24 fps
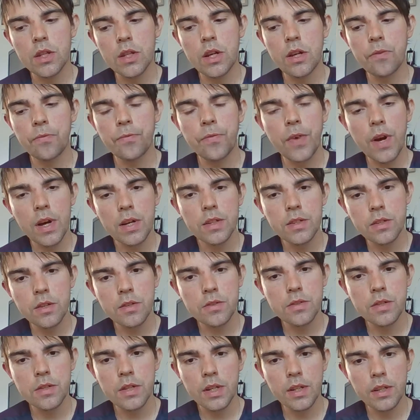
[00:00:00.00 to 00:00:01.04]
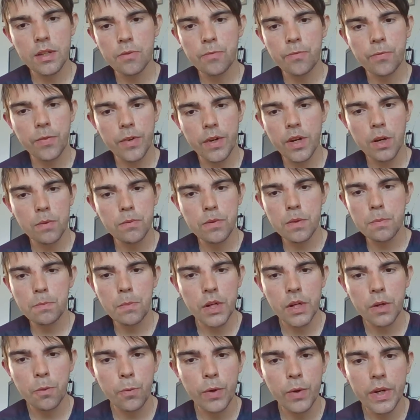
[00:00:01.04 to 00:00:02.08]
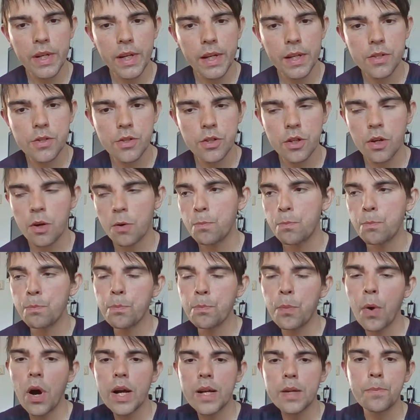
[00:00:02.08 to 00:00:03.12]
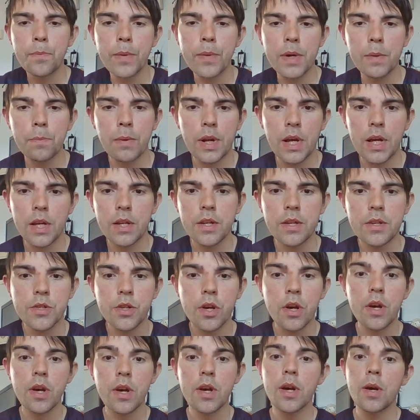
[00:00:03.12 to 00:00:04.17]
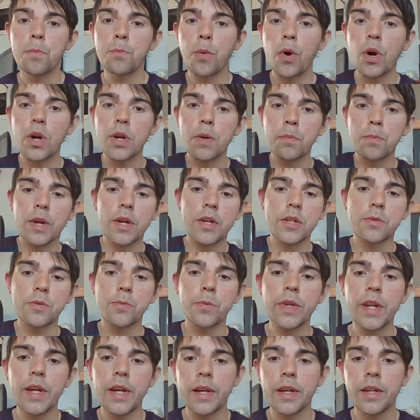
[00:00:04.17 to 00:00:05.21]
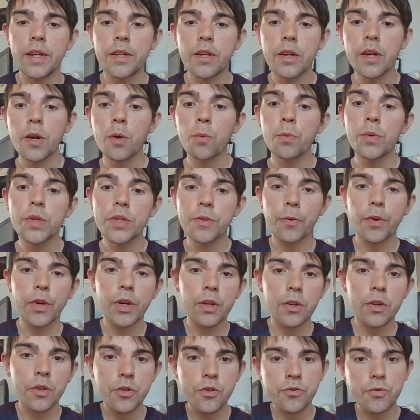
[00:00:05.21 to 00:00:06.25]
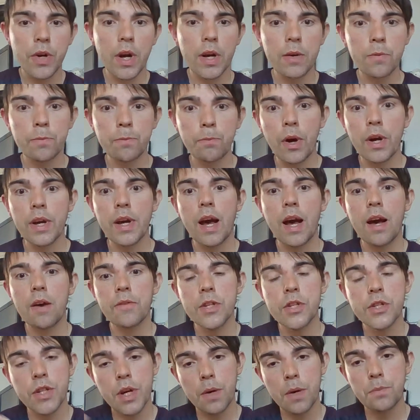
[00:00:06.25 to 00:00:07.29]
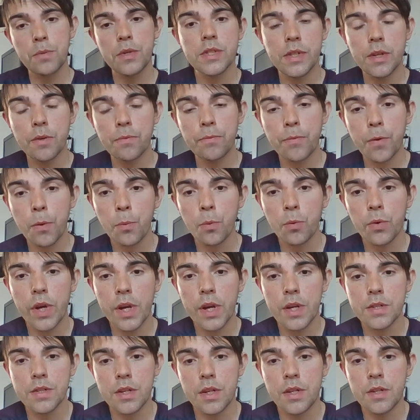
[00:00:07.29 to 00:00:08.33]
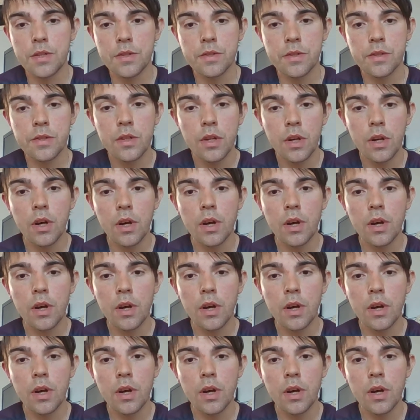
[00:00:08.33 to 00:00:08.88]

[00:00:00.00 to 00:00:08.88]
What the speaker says: If that doesn't free up the money we need to go buy the big players and buy the players we need, which we can attract by having Champions League football next season,